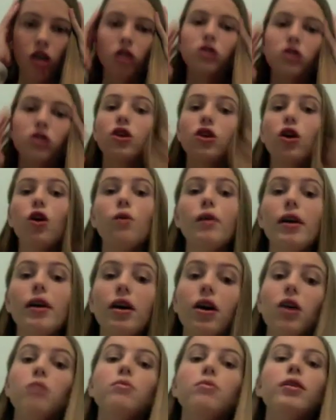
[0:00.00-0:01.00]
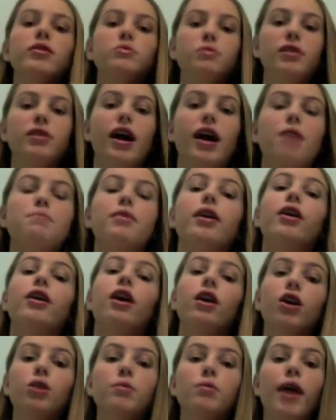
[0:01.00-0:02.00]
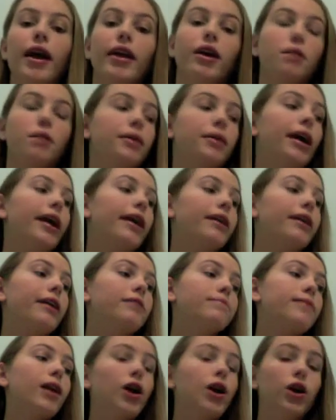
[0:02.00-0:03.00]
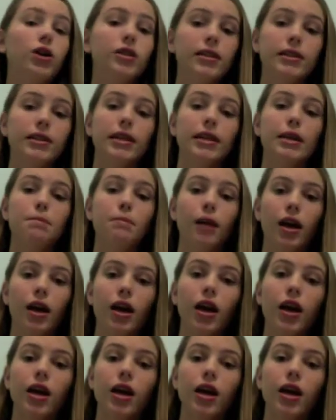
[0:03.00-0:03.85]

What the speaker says: So the whole way home, I was pretty hyper. I got home, had a cupcake, couldn't sleep.